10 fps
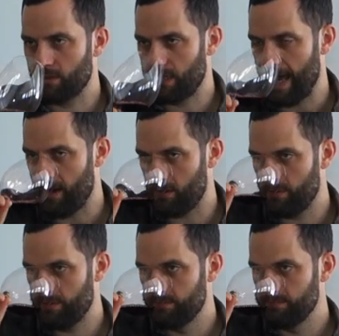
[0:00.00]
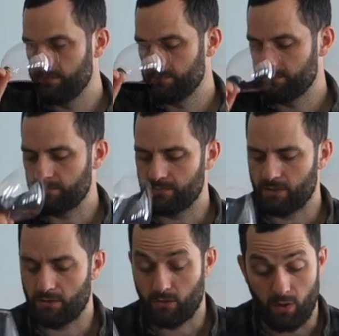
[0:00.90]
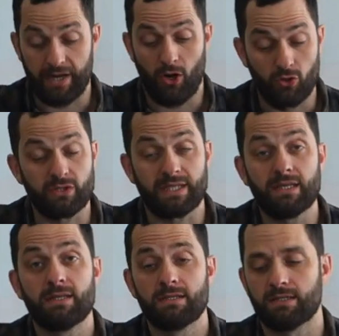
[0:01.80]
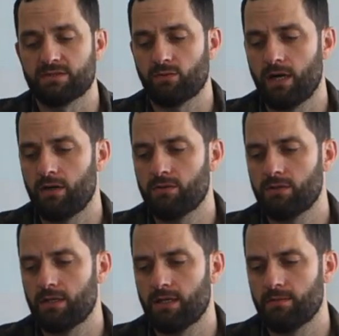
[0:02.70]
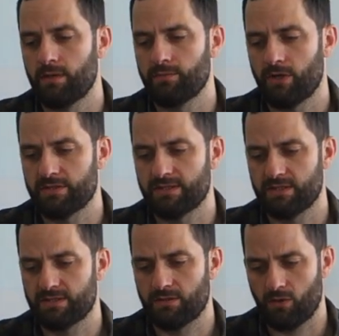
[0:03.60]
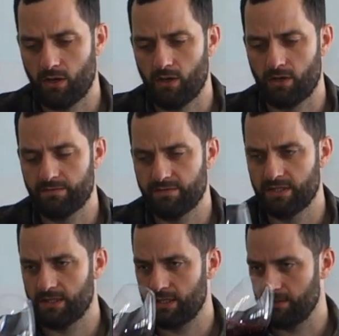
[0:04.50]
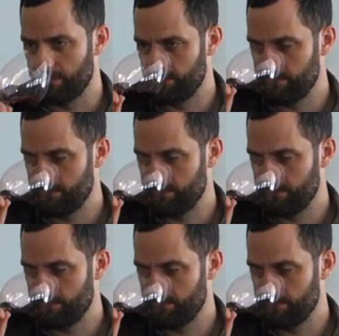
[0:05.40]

carob, quite oaky as well. Um, I'm noticing there's quite a lot of vanilla